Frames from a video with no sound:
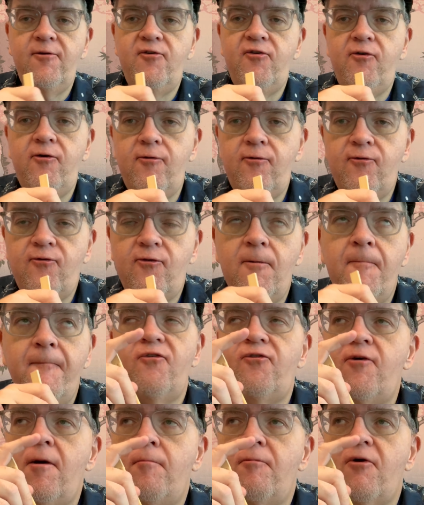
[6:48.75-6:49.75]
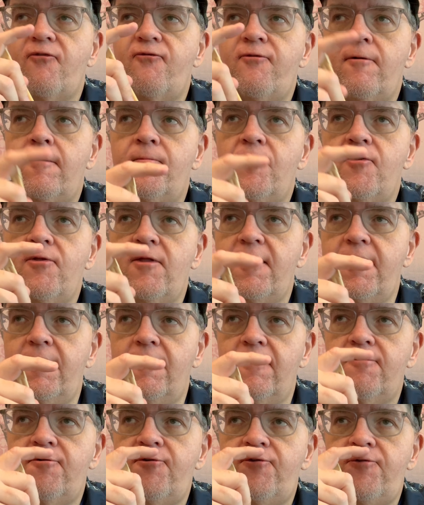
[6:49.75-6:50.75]
shoots. Some are firmer than
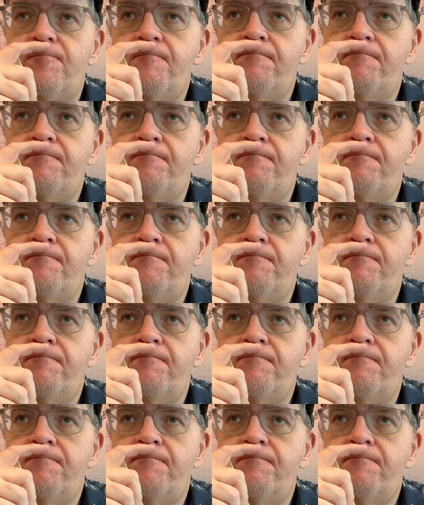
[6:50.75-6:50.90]
others.